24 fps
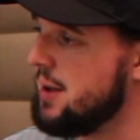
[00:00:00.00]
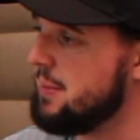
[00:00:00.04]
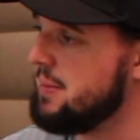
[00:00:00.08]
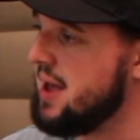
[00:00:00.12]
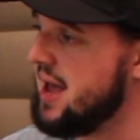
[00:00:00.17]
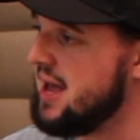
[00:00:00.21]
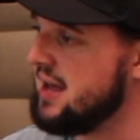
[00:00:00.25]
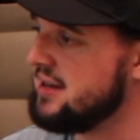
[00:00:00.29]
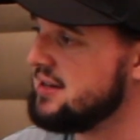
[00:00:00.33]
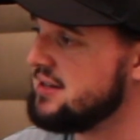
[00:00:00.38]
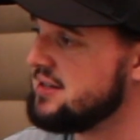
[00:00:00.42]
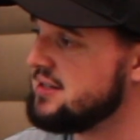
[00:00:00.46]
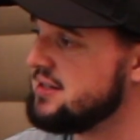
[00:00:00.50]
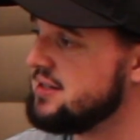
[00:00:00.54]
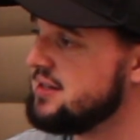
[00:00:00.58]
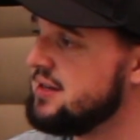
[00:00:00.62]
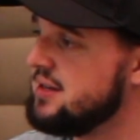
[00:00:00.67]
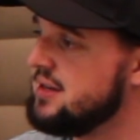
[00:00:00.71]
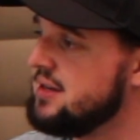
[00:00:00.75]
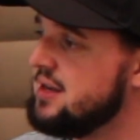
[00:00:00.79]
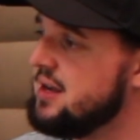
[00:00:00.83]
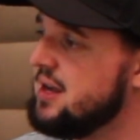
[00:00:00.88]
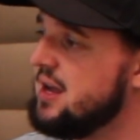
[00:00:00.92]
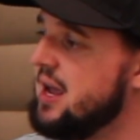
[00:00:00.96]
at.
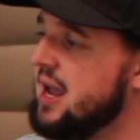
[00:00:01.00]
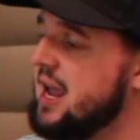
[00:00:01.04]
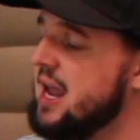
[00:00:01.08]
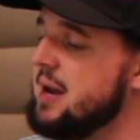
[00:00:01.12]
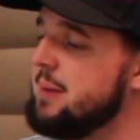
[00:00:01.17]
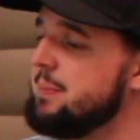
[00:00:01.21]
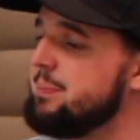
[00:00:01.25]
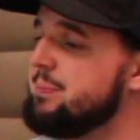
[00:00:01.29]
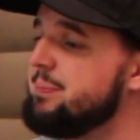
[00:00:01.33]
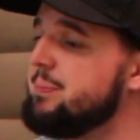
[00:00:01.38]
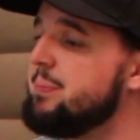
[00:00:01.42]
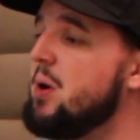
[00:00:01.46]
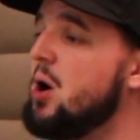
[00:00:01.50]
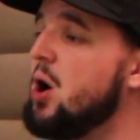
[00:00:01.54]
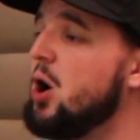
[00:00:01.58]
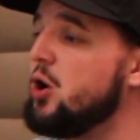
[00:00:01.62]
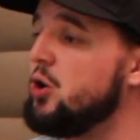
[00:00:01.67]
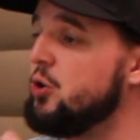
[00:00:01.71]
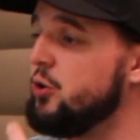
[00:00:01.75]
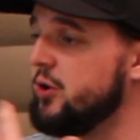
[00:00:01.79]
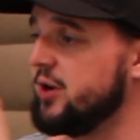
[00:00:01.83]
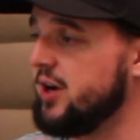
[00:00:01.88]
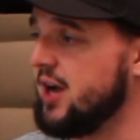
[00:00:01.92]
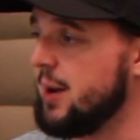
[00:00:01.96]
And
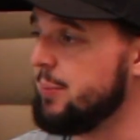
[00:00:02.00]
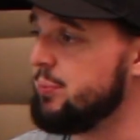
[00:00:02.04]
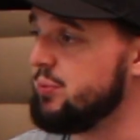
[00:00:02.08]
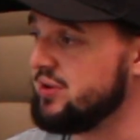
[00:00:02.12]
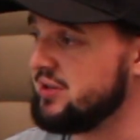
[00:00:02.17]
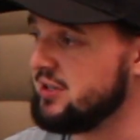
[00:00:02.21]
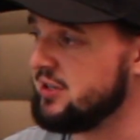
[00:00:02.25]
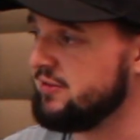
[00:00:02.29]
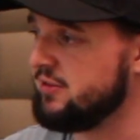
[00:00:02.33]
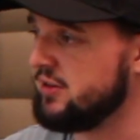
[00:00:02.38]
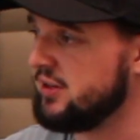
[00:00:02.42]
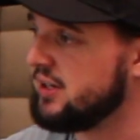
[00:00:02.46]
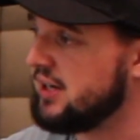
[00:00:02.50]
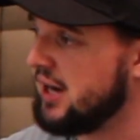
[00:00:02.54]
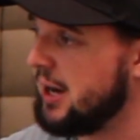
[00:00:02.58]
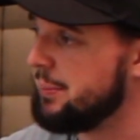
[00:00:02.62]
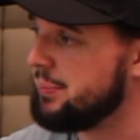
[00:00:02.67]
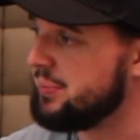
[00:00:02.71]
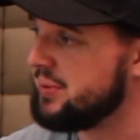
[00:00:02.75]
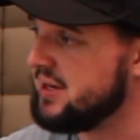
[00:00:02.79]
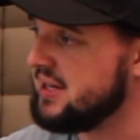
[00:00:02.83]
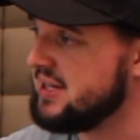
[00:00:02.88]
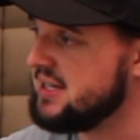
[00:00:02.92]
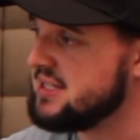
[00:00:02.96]
partnering up with different
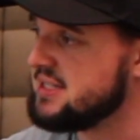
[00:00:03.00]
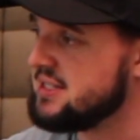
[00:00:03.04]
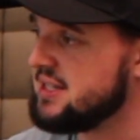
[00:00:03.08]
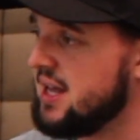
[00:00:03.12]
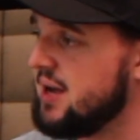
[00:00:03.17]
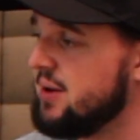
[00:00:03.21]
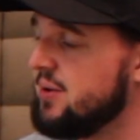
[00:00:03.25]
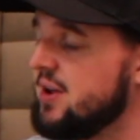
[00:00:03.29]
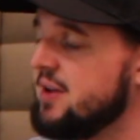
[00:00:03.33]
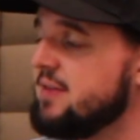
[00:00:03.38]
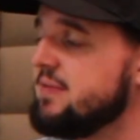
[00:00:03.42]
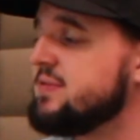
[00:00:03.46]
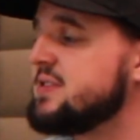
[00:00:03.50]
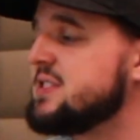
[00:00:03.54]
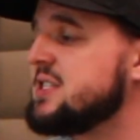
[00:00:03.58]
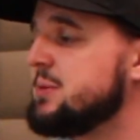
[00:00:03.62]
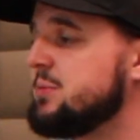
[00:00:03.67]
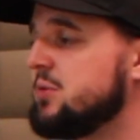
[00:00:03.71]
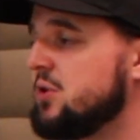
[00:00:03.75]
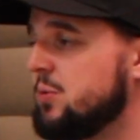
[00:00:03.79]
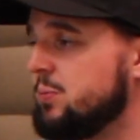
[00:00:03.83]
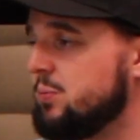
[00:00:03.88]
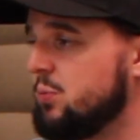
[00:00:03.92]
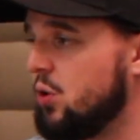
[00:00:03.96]
companies that we have similar
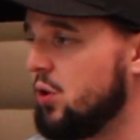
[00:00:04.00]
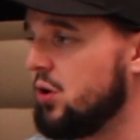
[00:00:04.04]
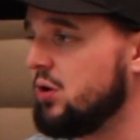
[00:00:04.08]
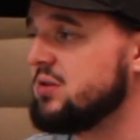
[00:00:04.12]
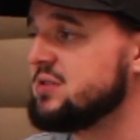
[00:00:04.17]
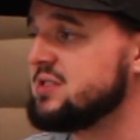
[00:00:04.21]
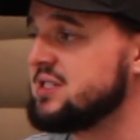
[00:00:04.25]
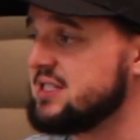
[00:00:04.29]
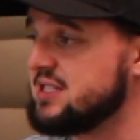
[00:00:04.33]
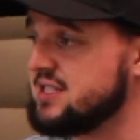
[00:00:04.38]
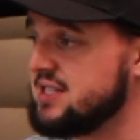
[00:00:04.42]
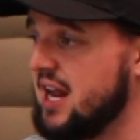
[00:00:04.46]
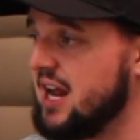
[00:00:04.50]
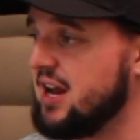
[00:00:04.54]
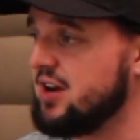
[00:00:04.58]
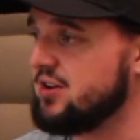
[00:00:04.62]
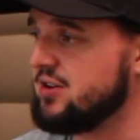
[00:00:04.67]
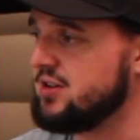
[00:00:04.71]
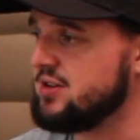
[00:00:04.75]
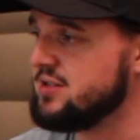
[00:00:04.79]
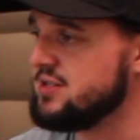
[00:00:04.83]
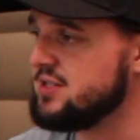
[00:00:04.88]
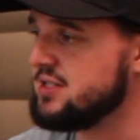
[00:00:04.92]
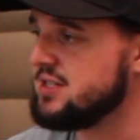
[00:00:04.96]
morals and
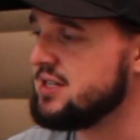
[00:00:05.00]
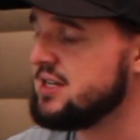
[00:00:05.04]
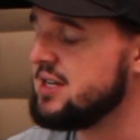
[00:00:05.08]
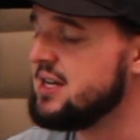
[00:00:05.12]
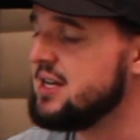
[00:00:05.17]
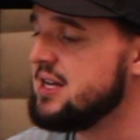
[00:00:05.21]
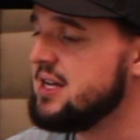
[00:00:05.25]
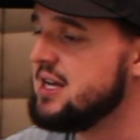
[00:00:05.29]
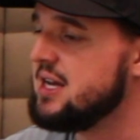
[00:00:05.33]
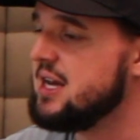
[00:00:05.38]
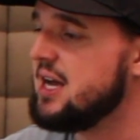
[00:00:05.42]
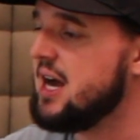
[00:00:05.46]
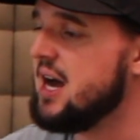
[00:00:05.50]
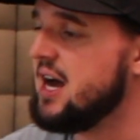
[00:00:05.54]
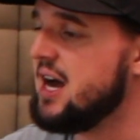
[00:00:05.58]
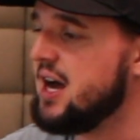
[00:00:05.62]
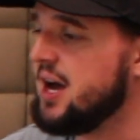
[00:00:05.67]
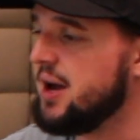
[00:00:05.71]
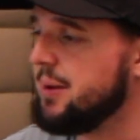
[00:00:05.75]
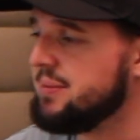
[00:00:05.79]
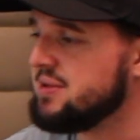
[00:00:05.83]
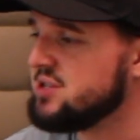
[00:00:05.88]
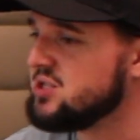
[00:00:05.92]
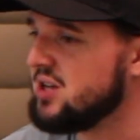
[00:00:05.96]
standards.
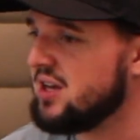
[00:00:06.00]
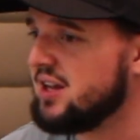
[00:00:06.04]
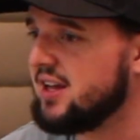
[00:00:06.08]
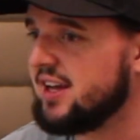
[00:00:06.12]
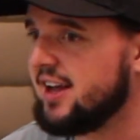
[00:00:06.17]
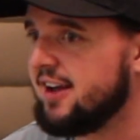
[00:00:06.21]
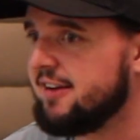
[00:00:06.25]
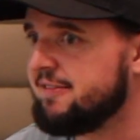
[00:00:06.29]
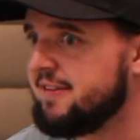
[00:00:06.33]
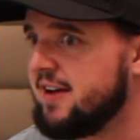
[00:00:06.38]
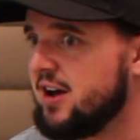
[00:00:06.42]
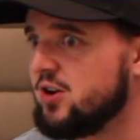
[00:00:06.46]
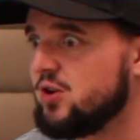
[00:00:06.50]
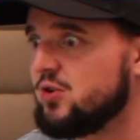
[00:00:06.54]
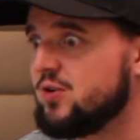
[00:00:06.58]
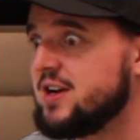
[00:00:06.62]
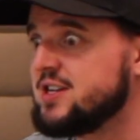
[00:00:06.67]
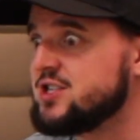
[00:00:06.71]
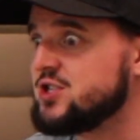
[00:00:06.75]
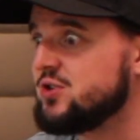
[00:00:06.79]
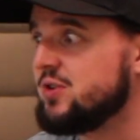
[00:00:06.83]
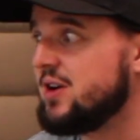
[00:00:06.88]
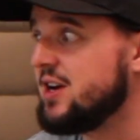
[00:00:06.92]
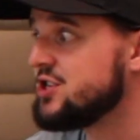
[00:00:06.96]
So like I found a
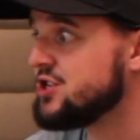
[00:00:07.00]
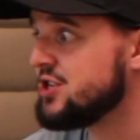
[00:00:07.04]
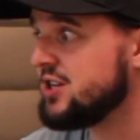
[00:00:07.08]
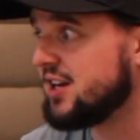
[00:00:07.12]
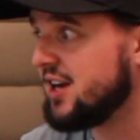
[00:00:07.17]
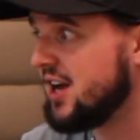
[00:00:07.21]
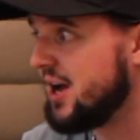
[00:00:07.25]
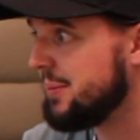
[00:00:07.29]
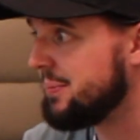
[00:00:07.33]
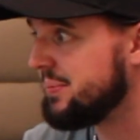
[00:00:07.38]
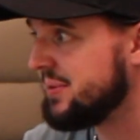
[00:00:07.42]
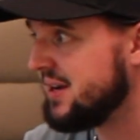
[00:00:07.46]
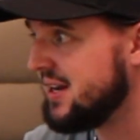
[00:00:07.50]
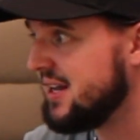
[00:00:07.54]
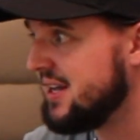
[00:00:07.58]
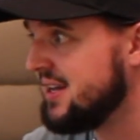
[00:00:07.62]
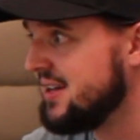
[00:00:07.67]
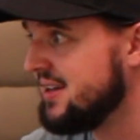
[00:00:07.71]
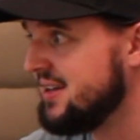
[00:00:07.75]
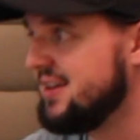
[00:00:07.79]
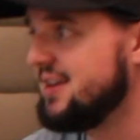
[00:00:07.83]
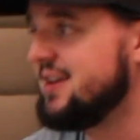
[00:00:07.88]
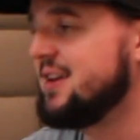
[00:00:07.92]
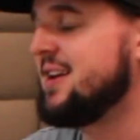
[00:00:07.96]
restoration company.
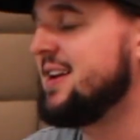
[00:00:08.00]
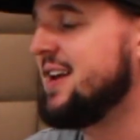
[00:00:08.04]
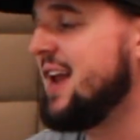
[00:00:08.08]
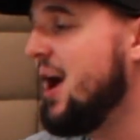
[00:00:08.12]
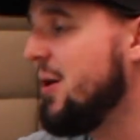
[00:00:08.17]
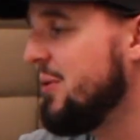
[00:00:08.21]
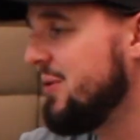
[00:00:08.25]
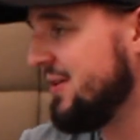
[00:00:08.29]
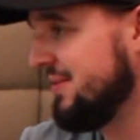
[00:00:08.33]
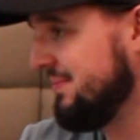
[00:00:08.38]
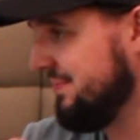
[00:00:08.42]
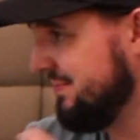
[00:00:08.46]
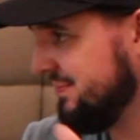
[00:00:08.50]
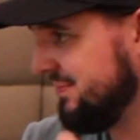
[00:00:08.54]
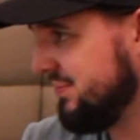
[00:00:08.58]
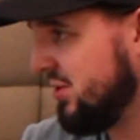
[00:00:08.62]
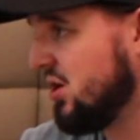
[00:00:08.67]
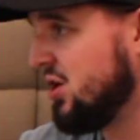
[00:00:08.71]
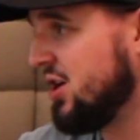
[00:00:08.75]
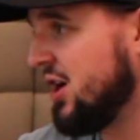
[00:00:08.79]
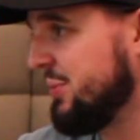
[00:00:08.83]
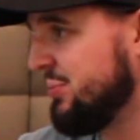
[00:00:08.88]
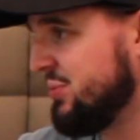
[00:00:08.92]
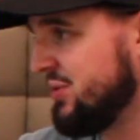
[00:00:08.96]
Now we partner
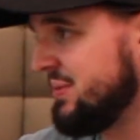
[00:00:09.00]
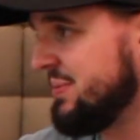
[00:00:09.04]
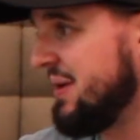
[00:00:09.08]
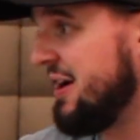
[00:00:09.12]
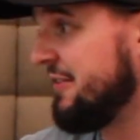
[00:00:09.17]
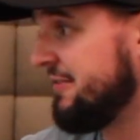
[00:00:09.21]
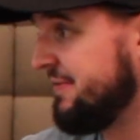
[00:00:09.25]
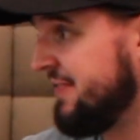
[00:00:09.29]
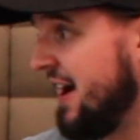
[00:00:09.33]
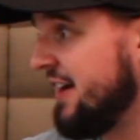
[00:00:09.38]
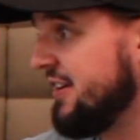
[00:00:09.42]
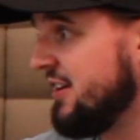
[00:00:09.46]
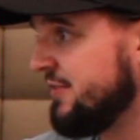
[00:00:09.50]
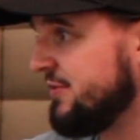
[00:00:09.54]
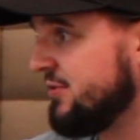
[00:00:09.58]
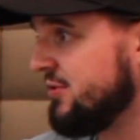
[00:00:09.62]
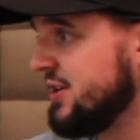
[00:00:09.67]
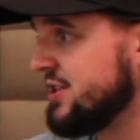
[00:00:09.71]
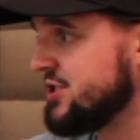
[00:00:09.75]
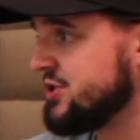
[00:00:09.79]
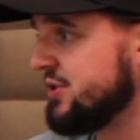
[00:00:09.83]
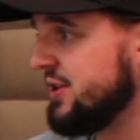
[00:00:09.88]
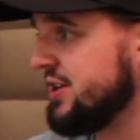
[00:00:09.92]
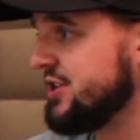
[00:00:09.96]
up with about 5 different
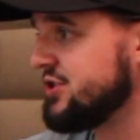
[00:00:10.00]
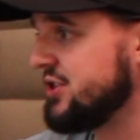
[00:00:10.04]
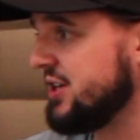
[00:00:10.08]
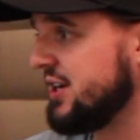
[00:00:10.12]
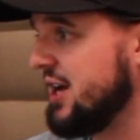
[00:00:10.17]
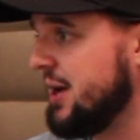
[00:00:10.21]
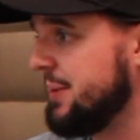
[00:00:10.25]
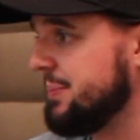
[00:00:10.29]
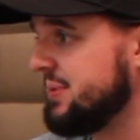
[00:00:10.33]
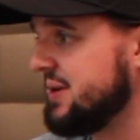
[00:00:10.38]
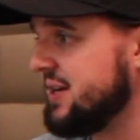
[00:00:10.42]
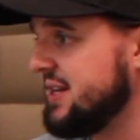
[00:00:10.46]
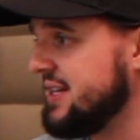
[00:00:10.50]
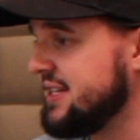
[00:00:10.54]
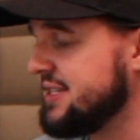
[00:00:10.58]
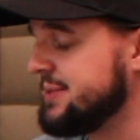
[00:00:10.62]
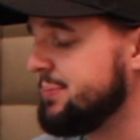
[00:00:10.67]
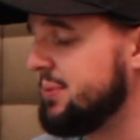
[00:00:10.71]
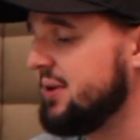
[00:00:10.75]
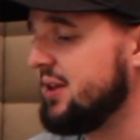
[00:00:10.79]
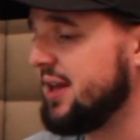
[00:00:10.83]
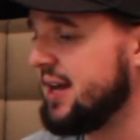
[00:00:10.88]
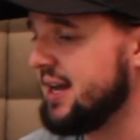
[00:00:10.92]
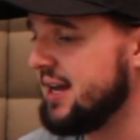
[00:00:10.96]
restoration
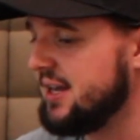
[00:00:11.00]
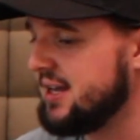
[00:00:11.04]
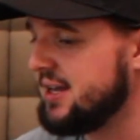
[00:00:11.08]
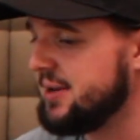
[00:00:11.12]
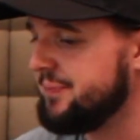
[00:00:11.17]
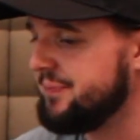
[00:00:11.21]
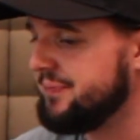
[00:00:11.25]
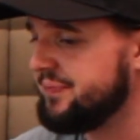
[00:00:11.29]
companies, but like